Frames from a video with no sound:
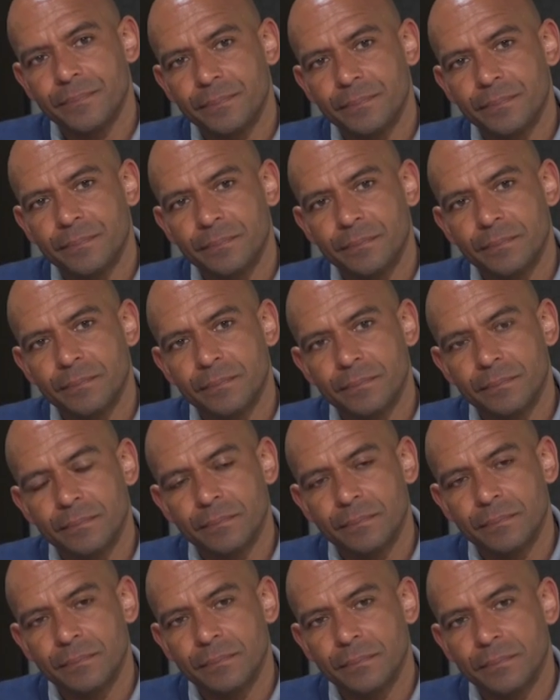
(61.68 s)

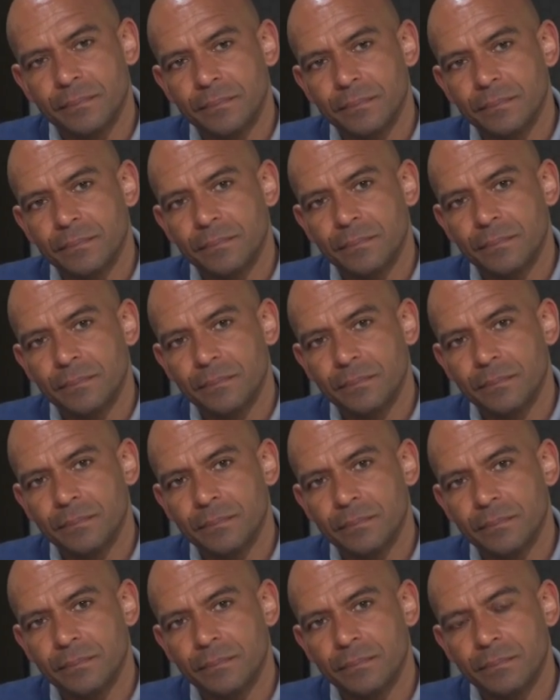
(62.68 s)

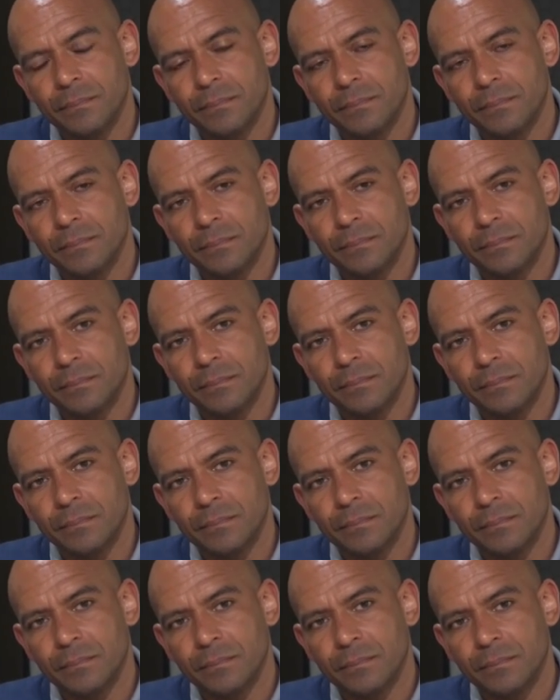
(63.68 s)

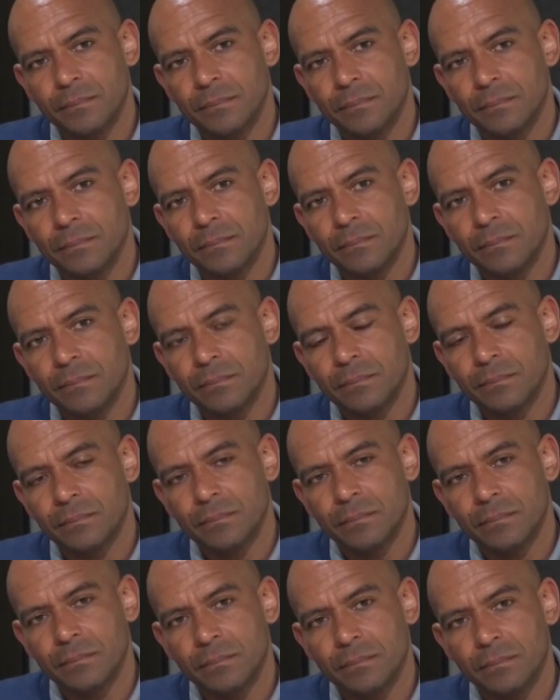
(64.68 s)

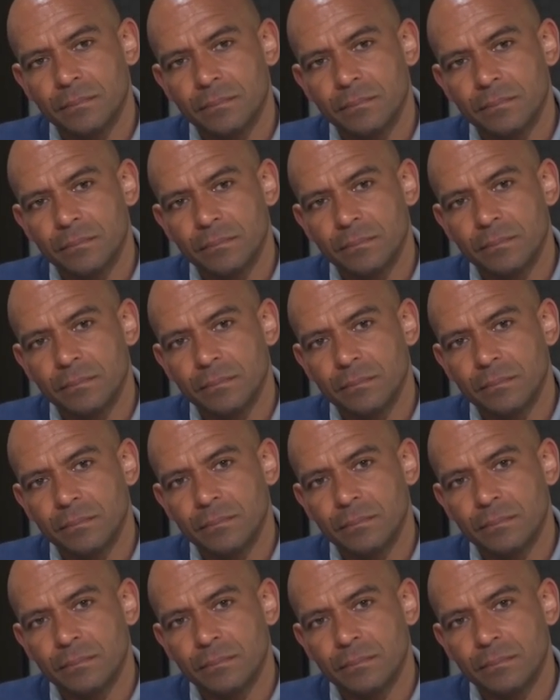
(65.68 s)
No words are spoken by the person on screen.